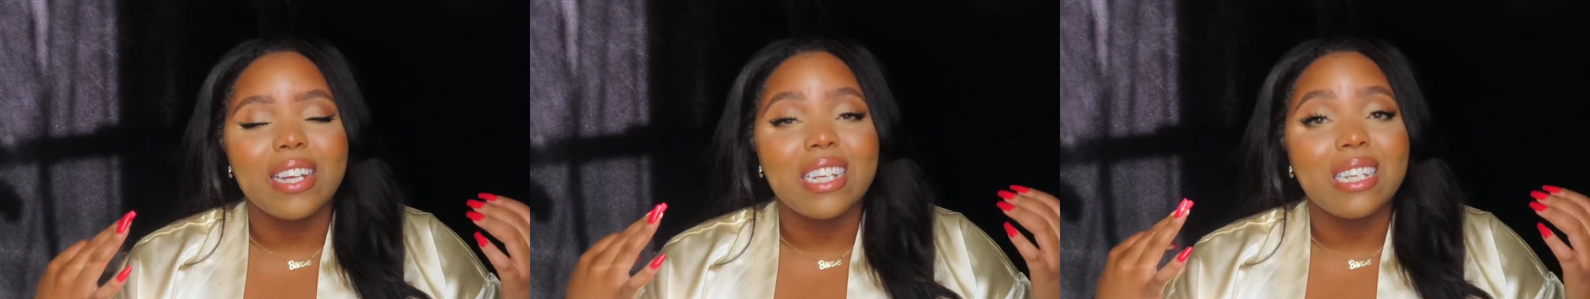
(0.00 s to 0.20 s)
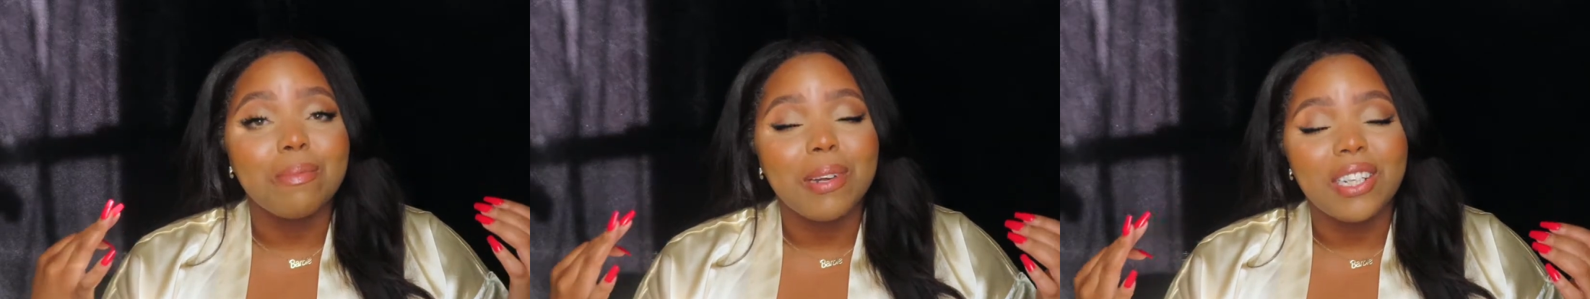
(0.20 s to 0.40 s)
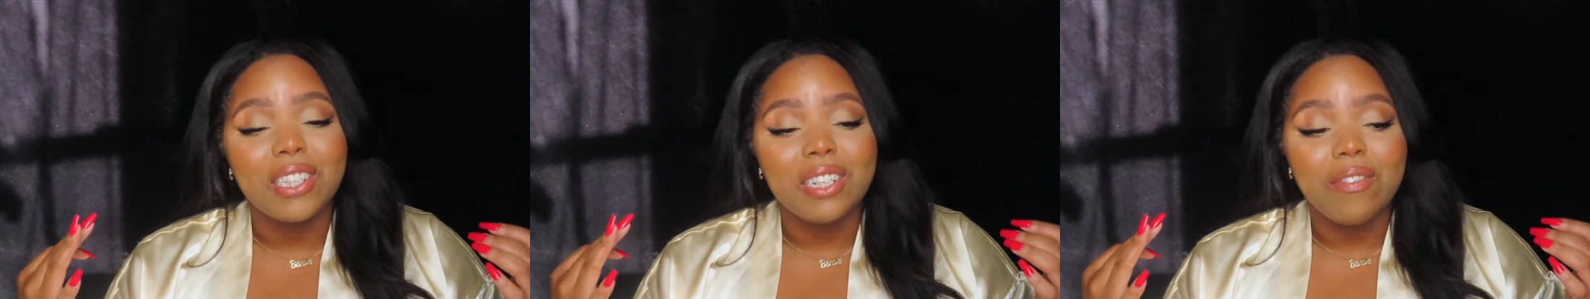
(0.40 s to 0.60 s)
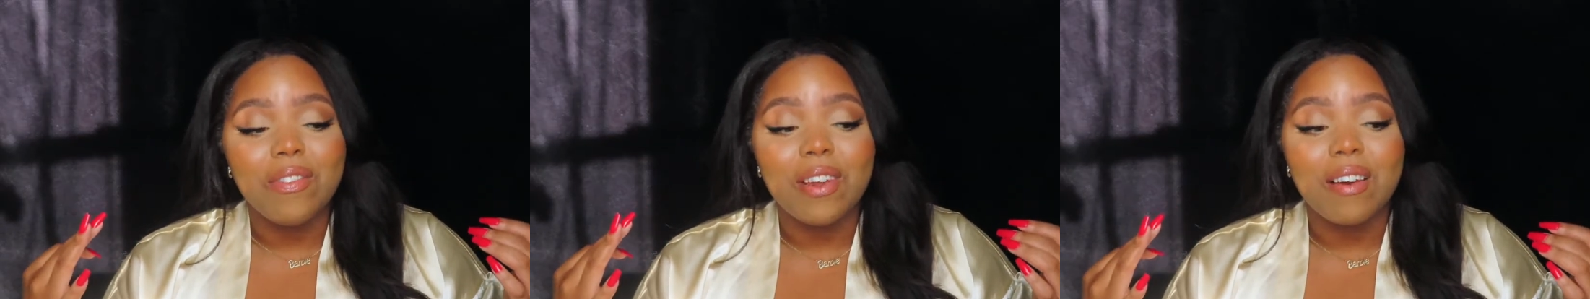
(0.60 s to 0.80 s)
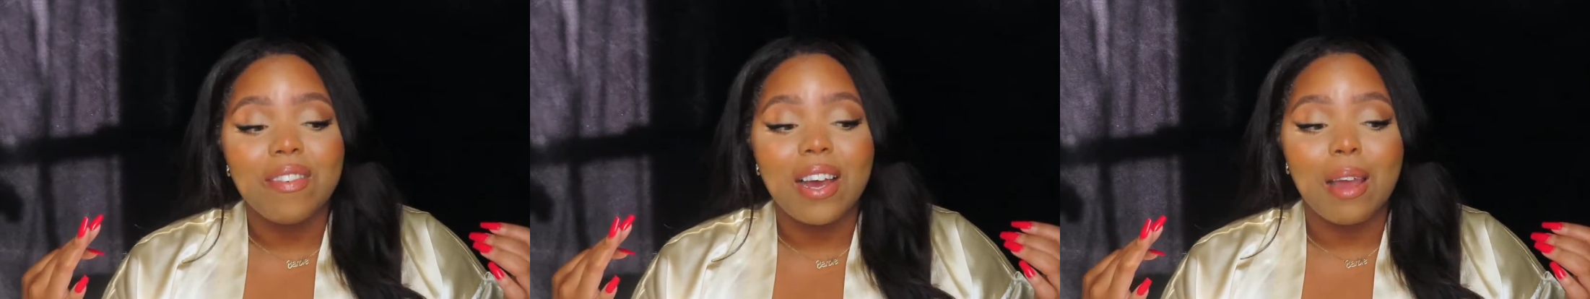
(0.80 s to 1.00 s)
especially if
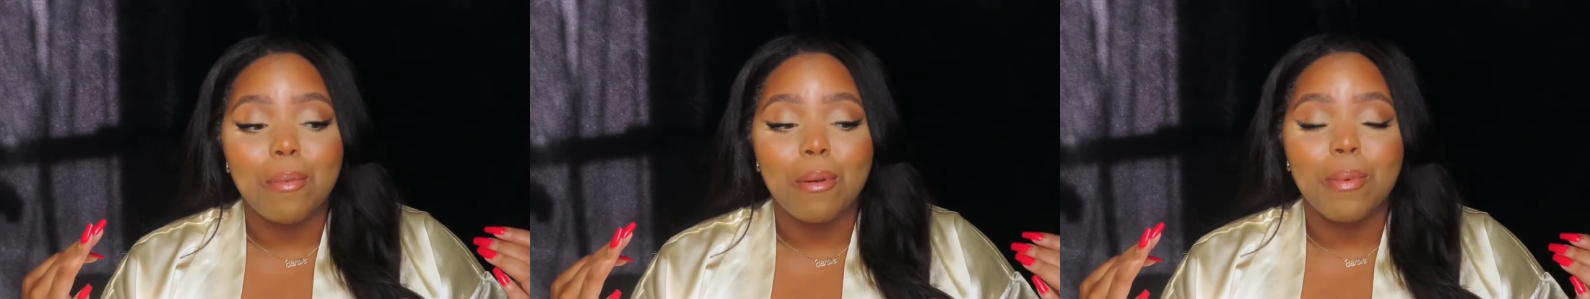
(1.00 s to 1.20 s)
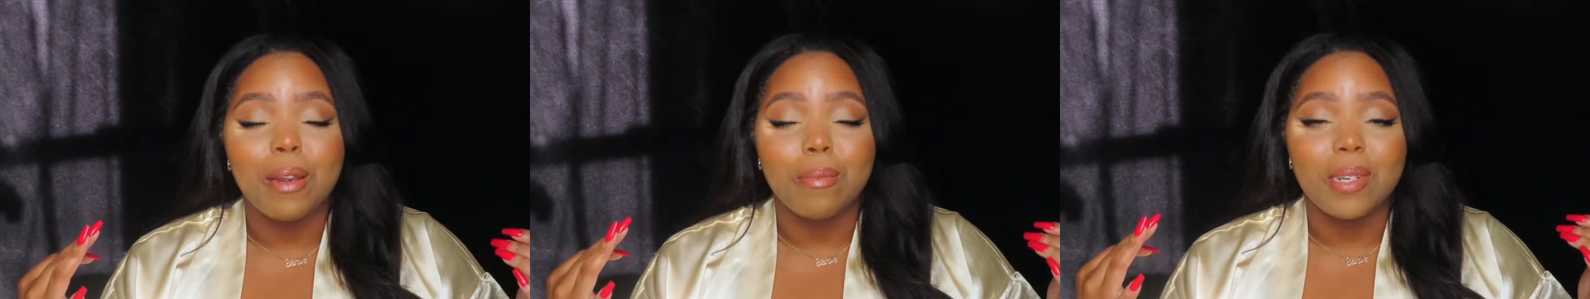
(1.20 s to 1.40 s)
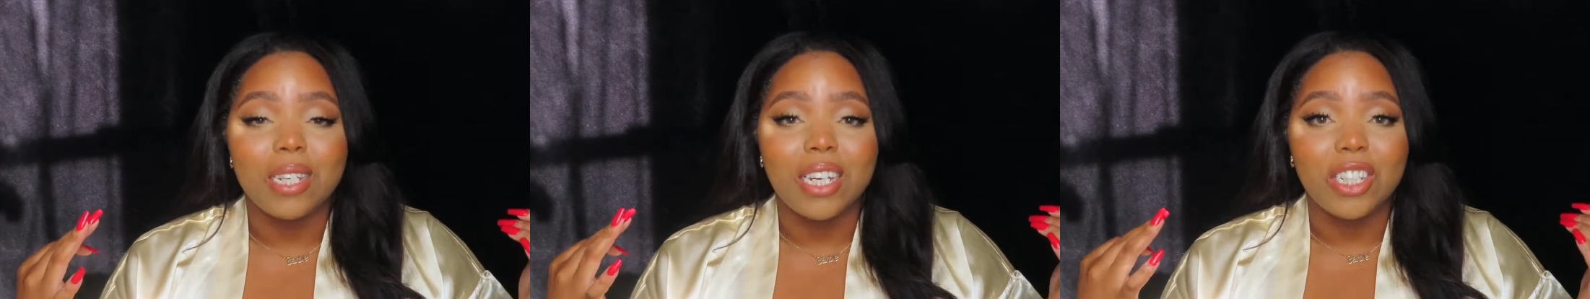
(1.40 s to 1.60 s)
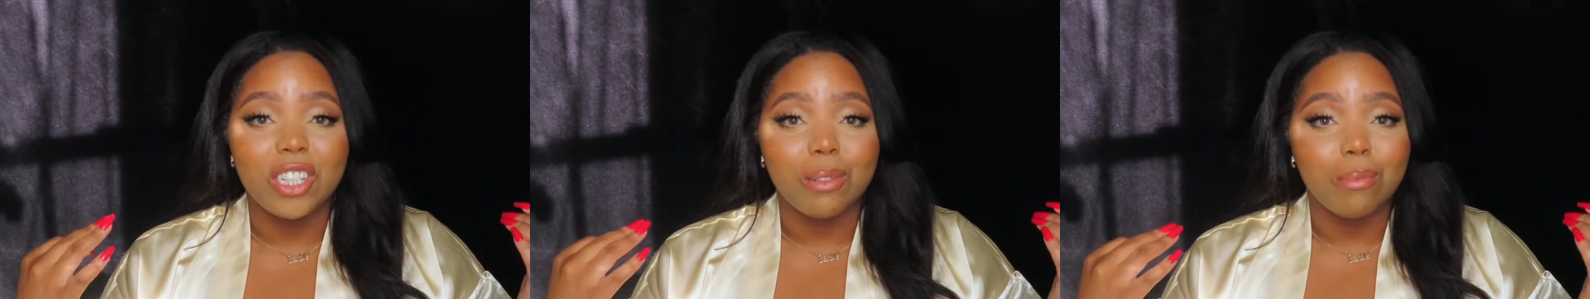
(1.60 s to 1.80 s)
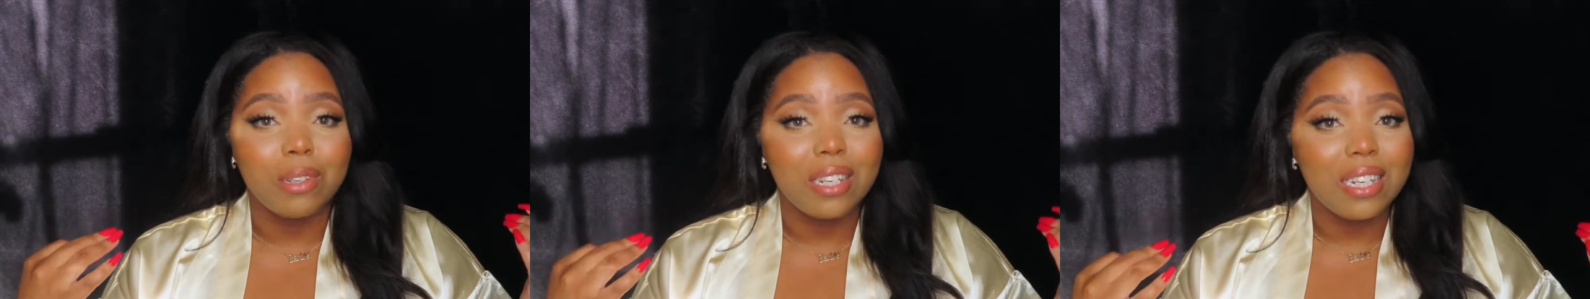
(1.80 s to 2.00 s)
you have
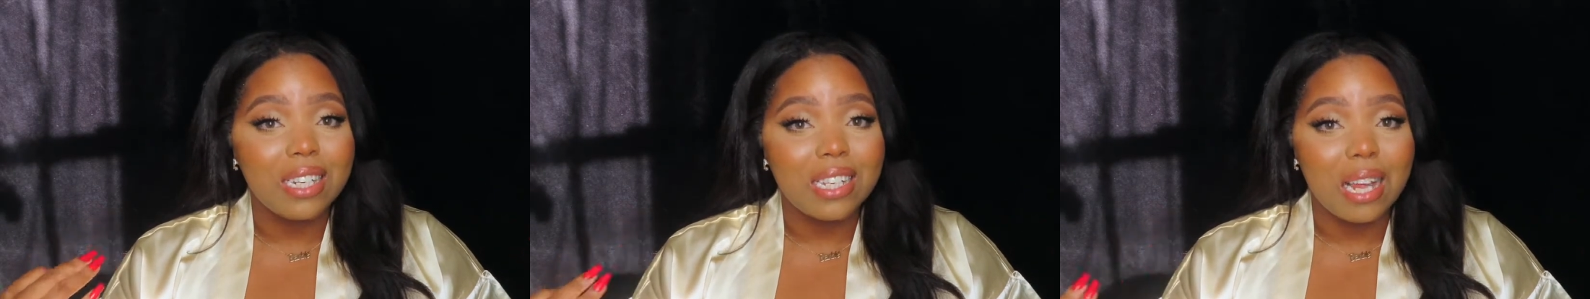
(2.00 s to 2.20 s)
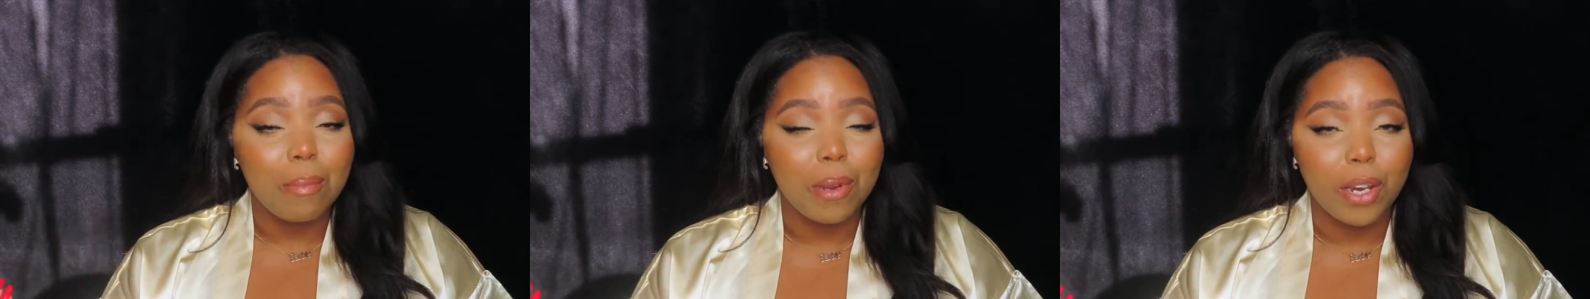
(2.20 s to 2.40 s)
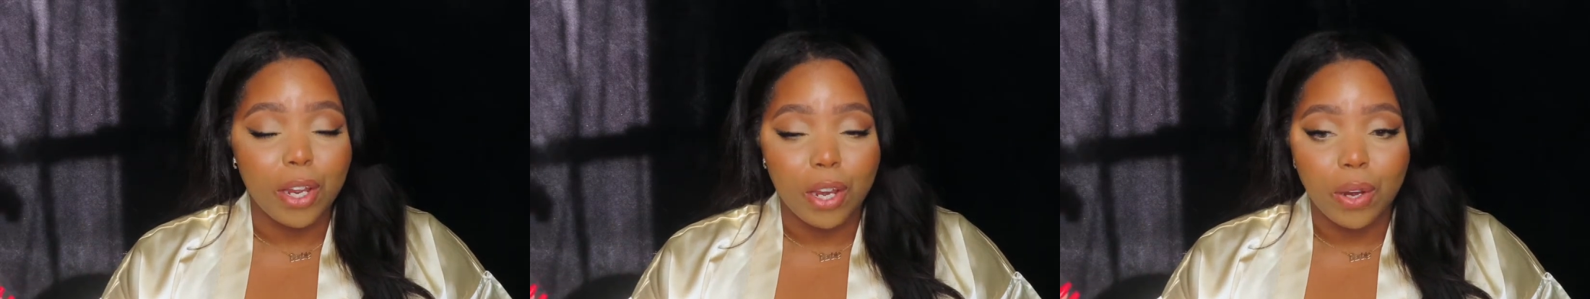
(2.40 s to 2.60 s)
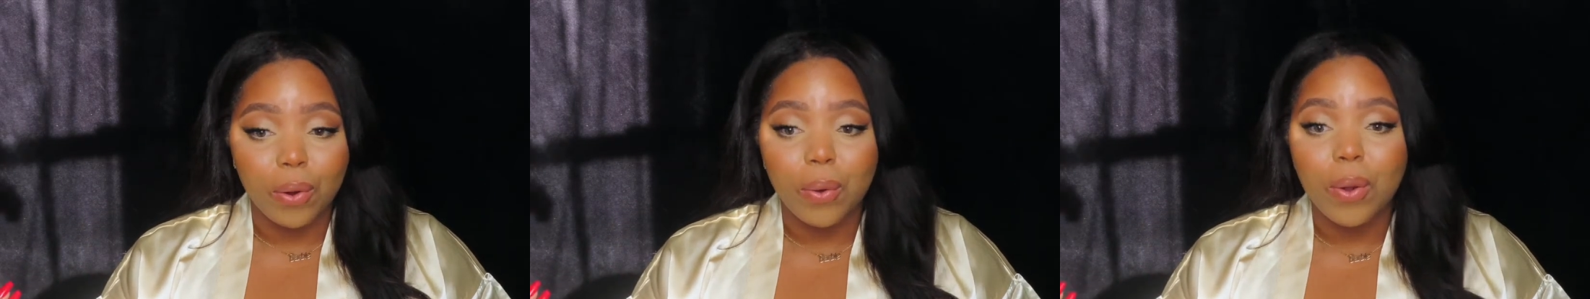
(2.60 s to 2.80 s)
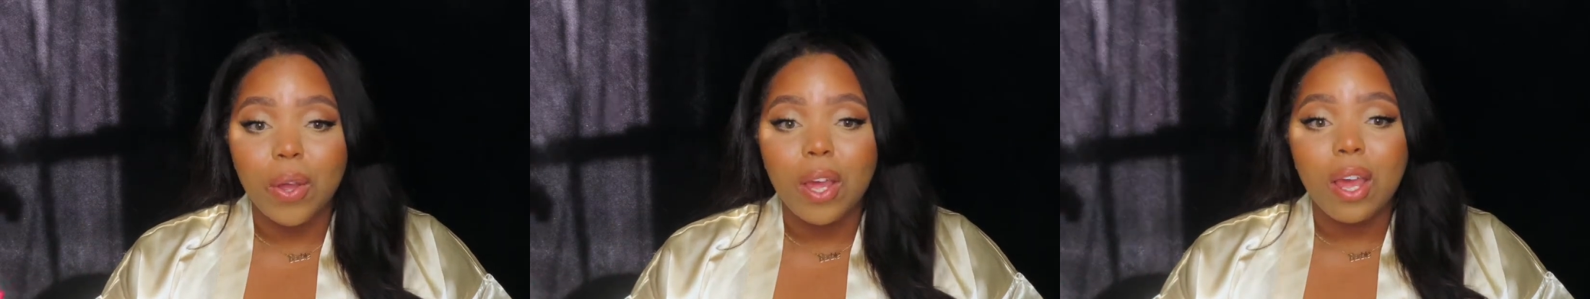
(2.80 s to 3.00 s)
hyperpigmentation, please let me know,